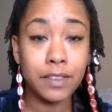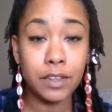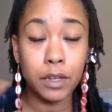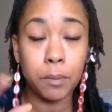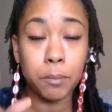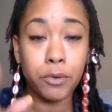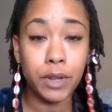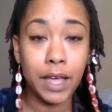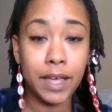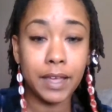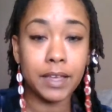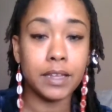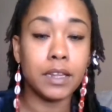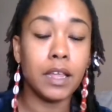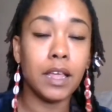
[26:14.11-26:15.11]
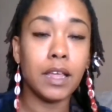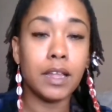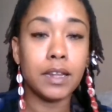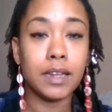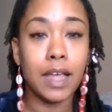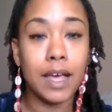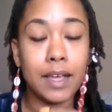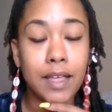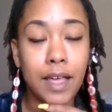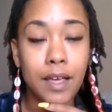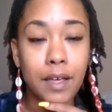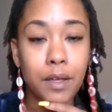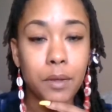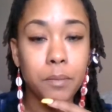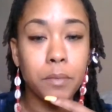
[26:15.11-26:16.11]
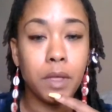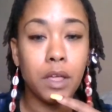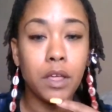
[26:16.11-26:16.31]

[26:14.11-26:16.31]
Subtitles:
the number 9.com.